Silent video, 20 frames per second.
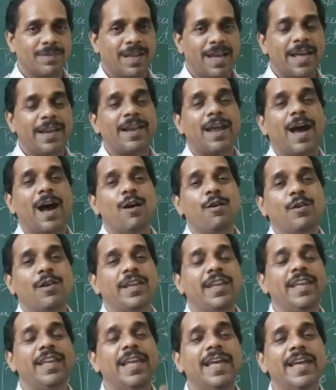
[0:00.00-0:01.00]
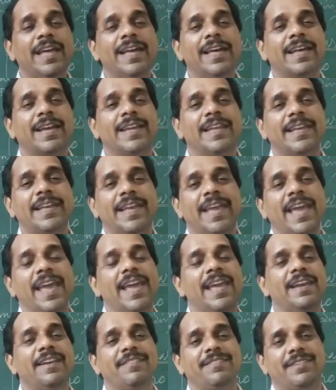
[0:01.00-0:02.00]
and how he
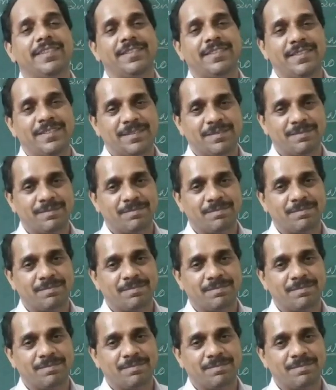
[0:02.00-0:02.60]
regains it.